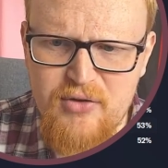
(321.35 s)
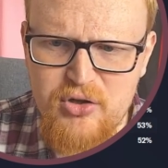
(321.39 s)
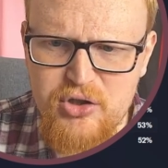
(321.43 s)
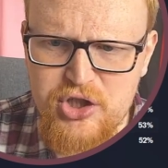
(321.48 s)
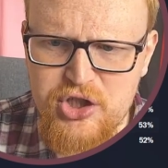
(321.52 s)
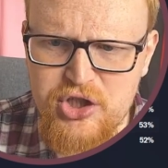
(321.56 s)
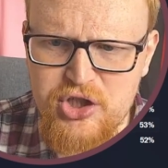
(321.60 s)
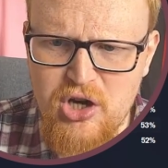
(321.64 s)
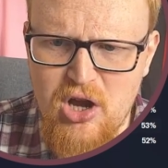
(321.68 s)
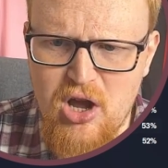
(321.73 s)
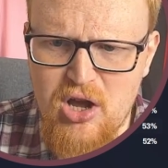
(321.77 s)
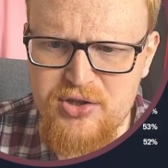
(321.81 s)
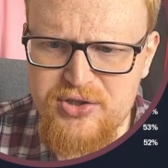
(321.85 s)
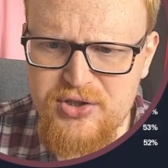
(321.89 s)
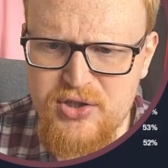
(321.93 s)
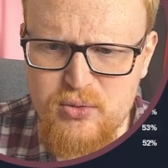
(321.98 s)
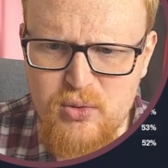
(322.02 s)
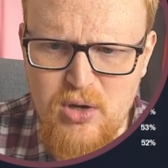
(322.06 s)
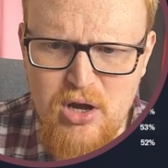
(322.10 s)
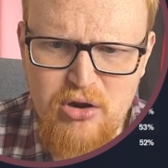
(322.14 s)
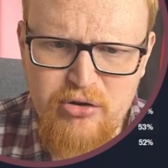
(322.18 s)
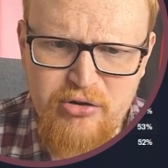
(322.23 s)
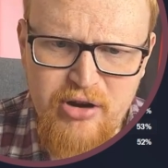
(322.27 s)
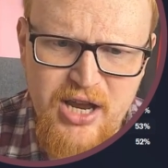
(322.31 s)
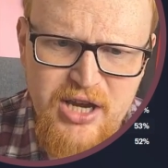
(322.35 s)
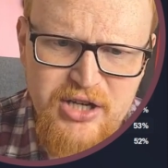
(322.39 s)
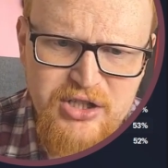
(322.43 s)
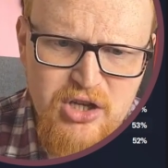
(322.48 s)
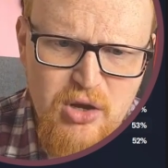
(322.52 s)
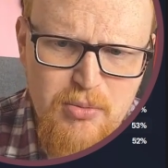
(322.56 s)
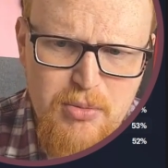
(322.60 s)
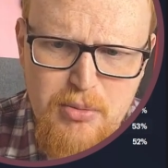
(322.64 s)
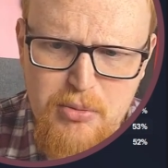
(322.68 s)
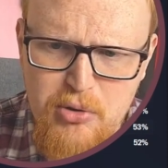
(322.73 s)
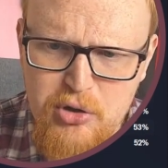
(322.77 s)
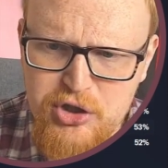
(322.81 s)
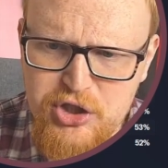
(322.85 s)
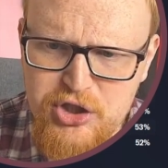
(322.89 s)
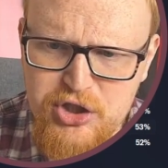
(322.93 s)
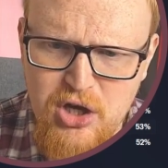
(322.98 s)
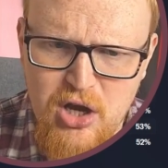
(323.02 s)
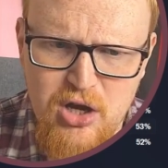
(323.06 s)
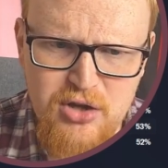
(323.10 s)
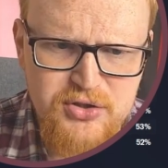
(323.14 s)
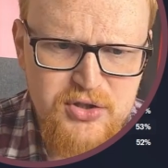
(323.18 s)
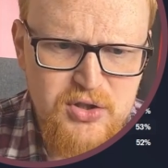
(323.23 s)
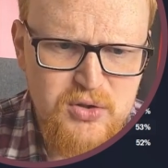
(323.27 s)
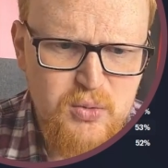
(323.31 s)
Shots as well, creating so many more
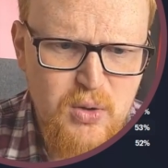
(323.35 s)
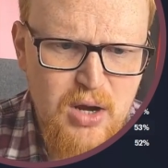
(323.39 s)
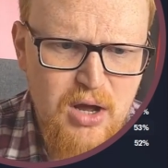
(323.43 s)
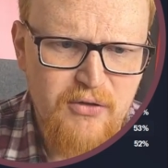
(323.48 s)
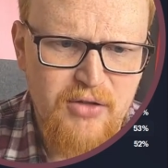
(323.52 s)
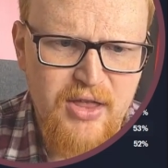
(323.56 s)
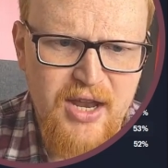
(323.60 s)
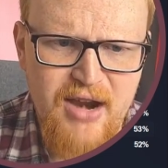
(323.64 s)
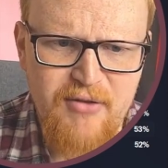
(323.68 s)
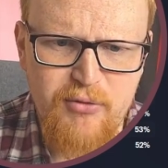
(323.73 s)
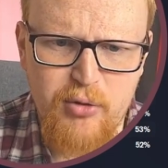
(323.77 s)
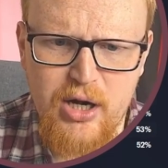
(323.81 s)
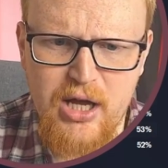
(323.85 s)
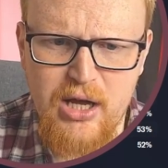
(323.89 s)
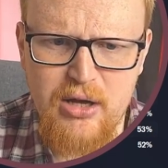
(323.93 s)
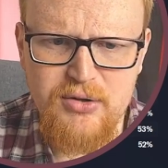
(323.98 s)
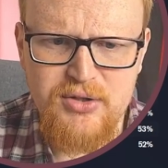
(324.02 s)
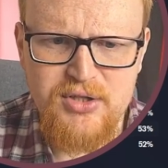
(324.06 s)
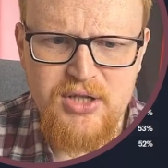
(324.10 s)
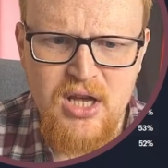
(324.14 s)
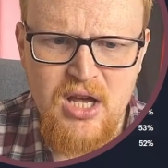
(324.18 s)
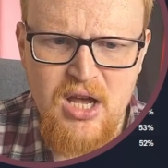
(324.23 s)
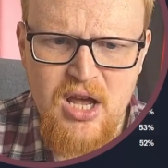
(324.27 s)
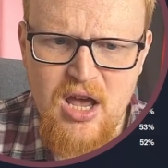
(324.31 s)
shots as well than everyone else.